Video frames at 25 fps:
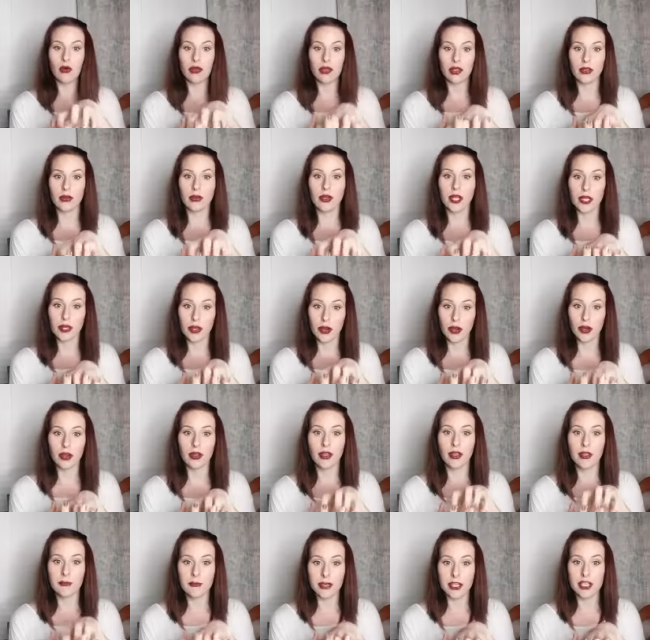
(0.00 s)
you can earn
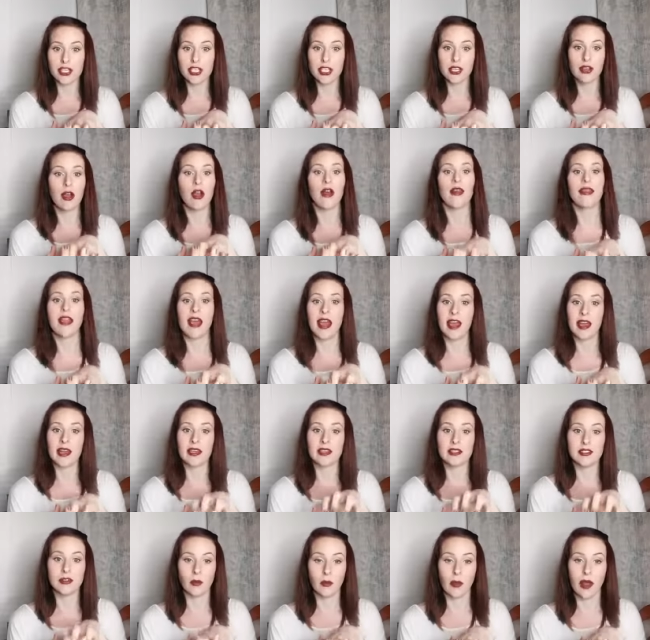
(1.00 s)
commission on that
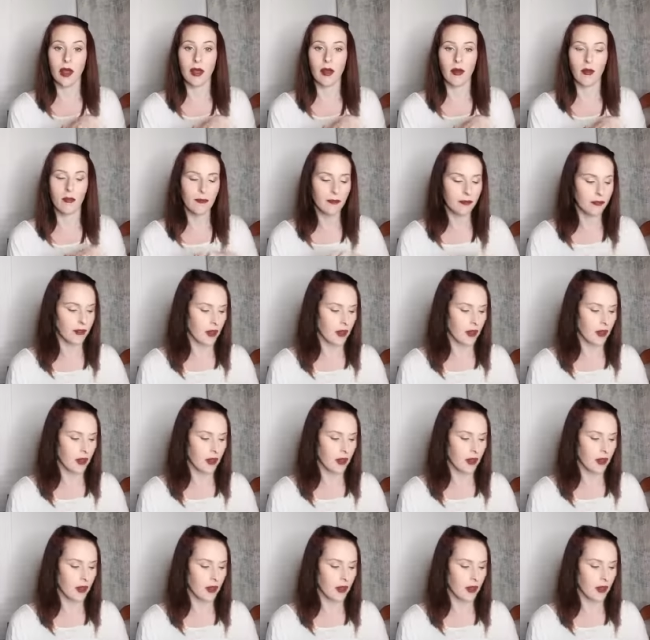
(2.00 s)
as well.